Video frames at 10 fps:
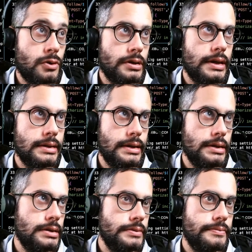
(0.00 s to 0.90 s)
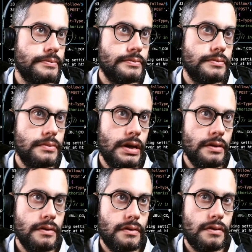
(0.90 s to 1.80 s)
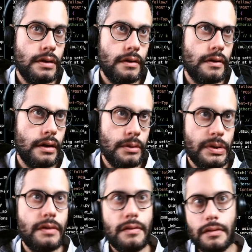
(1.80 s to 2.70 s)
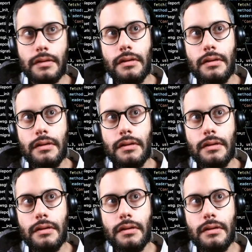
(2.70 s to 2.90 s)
that data in the database.